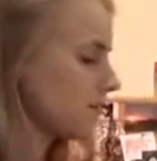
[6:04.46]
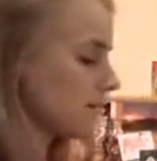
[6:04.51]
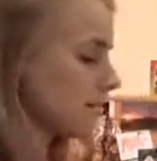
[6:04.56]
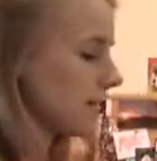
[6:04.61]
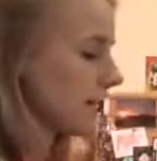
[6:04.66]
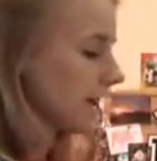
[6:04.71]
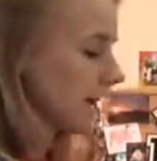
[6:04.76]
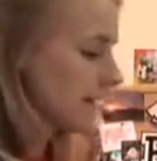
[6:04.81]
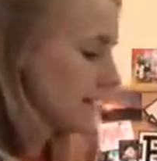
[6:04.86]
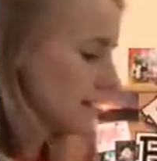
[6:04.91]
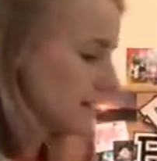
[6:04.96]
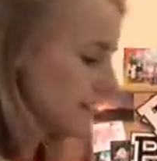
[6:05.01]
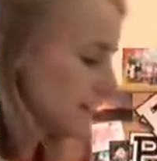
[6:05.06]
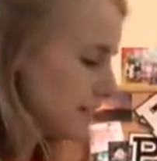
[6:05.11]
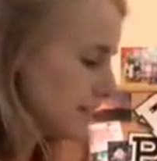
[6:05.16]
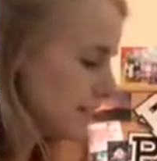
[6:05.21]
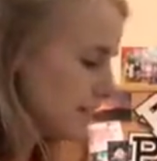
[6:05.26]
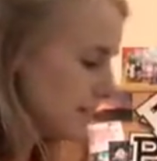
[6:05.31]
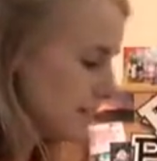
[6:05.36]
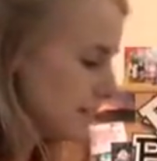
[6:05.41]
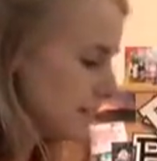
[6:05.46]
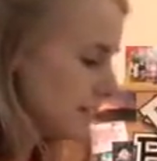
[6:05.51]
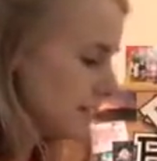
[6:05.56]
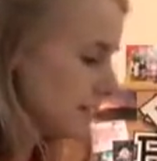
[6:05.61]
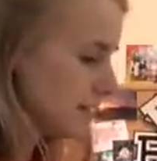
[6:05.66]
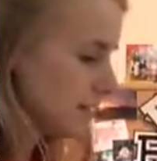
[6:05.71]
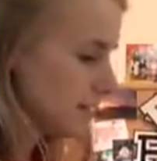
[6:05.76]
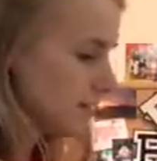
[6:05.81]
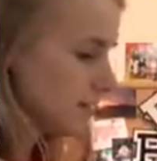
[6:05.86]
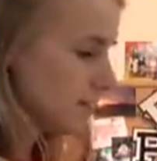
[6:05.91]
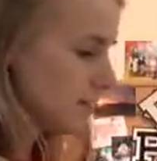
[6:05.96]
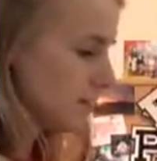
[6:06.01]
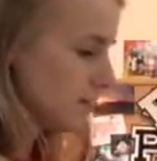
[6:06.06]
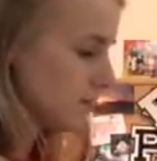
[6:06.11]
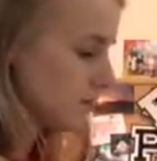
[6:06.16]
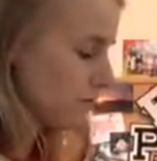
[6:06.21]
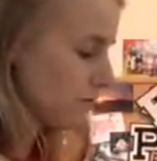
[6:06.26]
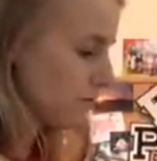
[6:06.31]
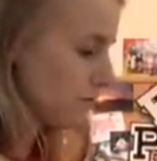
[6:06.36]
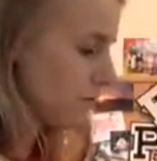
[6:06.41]
plus
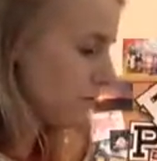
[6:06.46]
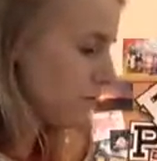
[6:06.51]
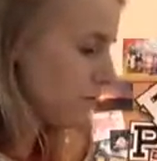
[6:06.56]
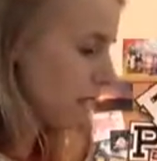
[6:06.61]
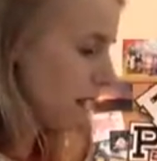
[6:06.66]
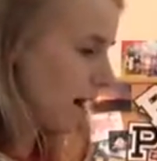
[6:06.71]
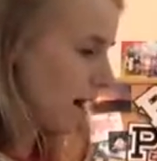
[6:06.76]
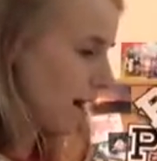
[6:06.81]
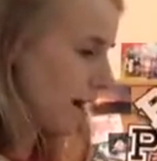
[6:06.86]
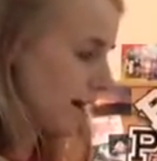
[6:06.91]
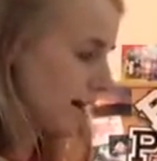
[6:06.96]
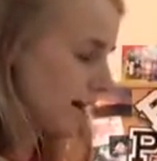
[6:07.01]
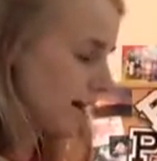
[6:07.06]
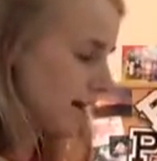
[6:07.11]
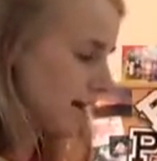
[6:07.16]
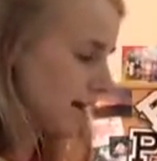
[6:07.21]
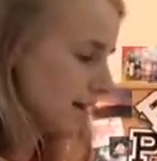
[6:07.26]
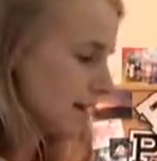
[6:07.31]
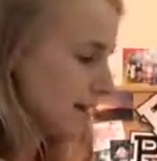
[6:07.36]
3y